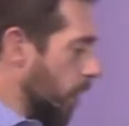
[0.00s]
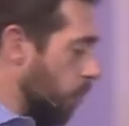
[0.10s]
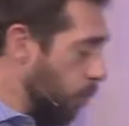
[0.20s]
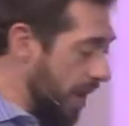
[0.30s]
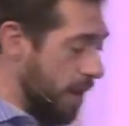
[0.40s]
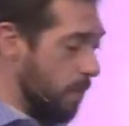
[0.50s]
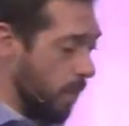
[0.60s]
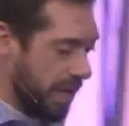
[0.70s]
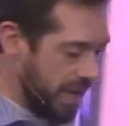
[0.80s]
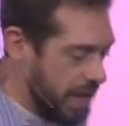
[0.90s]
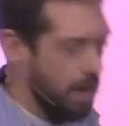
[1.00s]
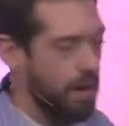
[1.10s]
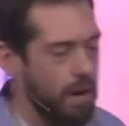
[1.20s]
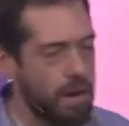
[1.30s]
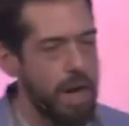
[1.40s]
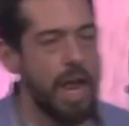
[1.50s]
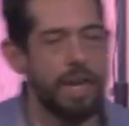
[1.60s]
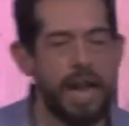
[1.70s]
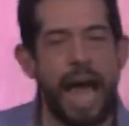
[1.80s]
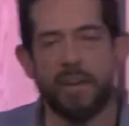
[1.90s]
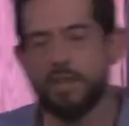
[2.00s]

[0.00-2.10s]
we will hear not